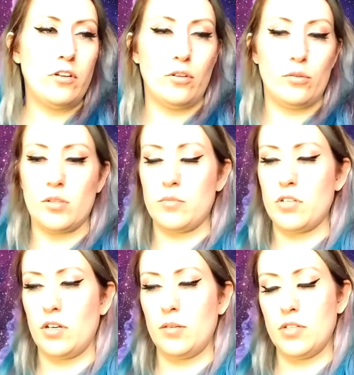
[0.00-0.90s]
to do
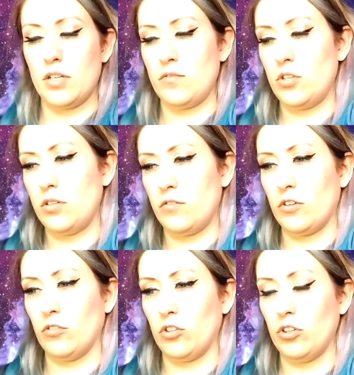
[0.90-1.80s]
sometimes. It gives you a
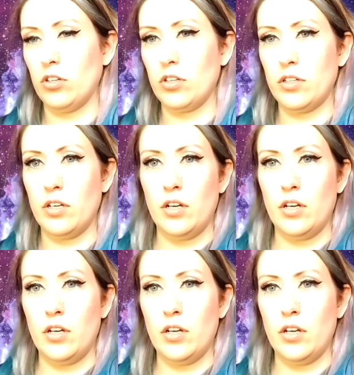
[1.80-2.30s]
different look.